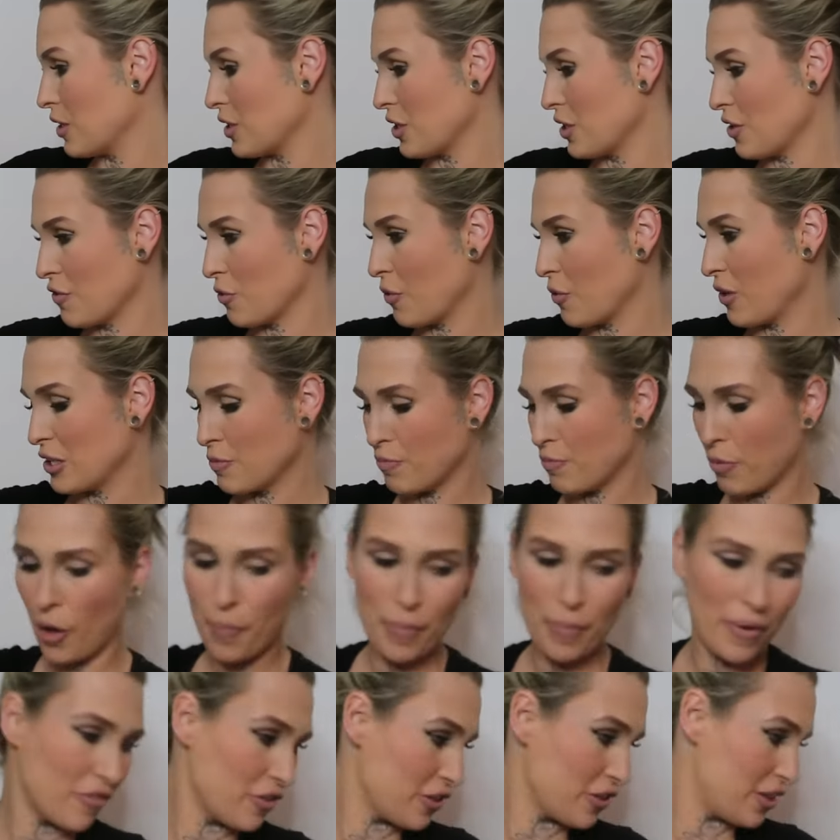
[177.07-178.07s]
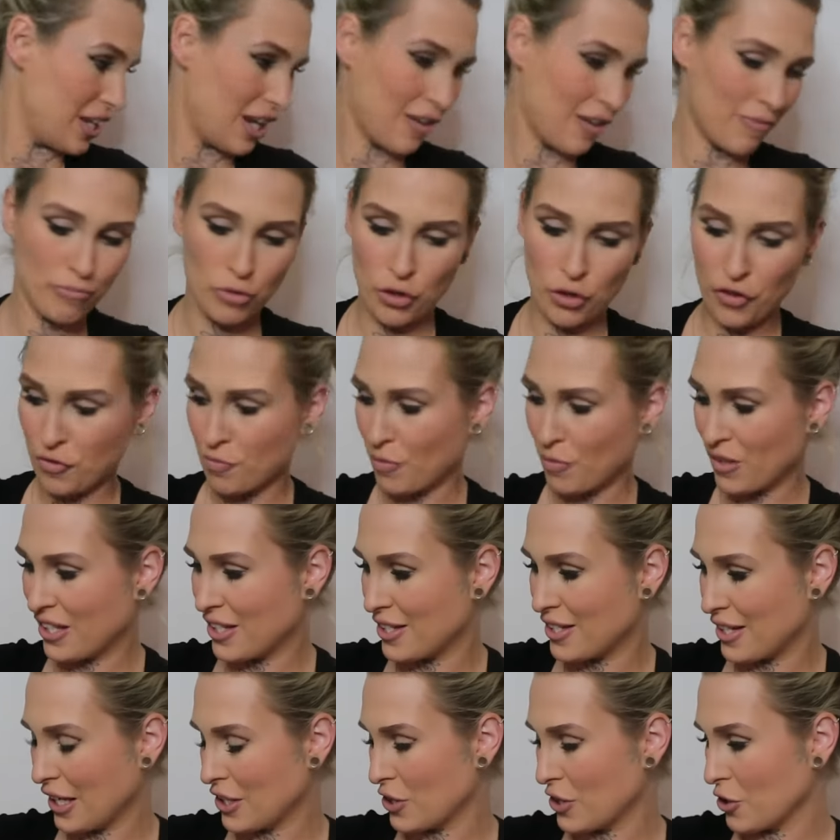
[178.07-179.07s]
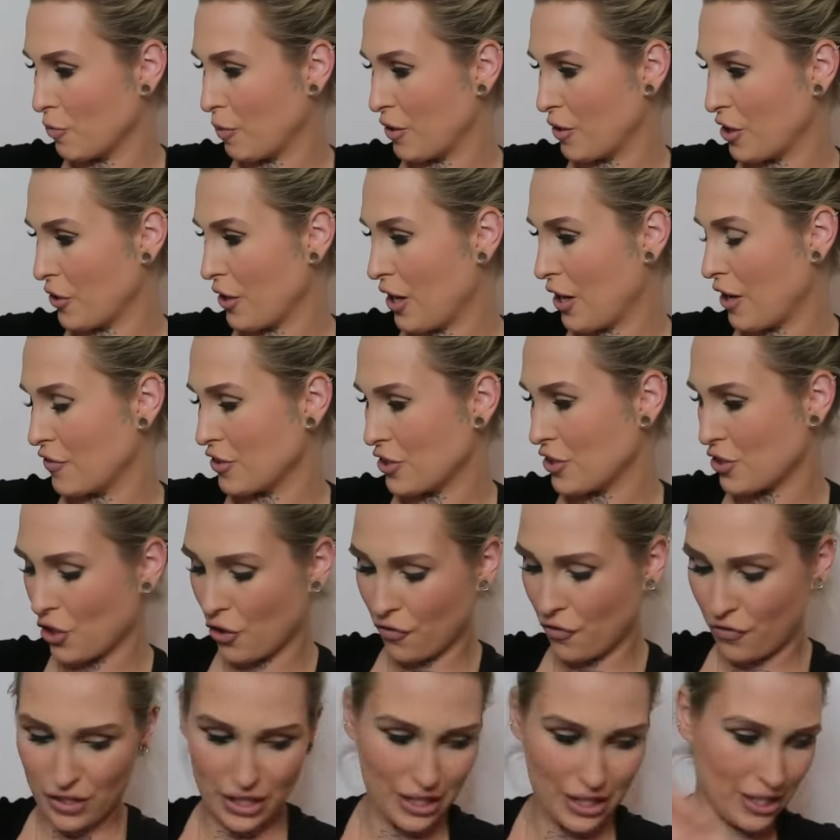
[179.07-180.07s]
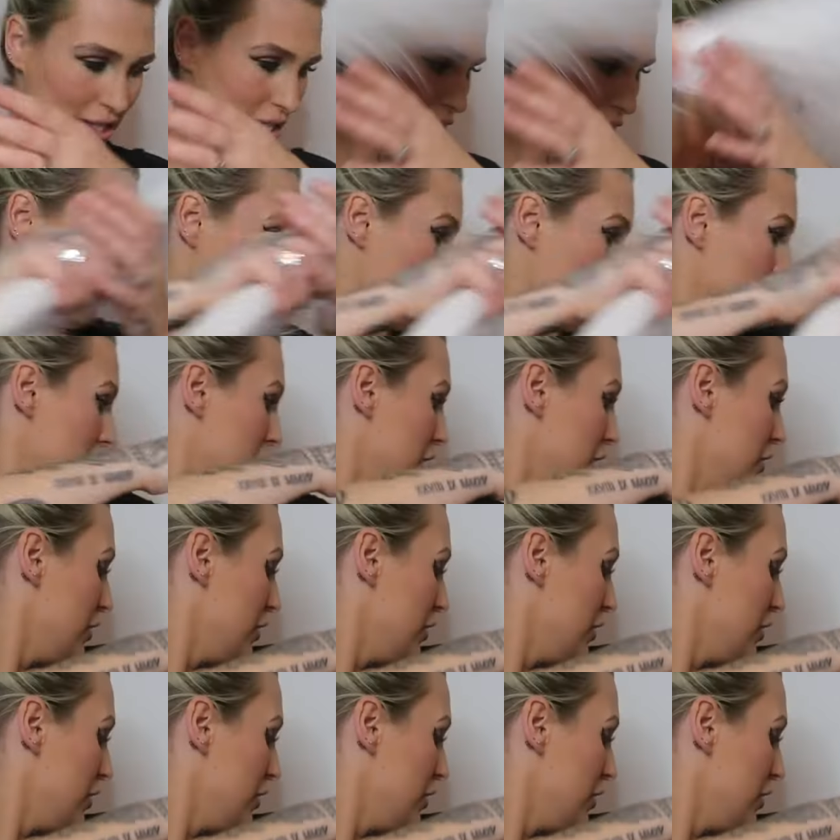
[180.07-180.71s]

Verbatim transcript: I don't know where to pop everything. I've moved my setup, I don't have a sofa next to me.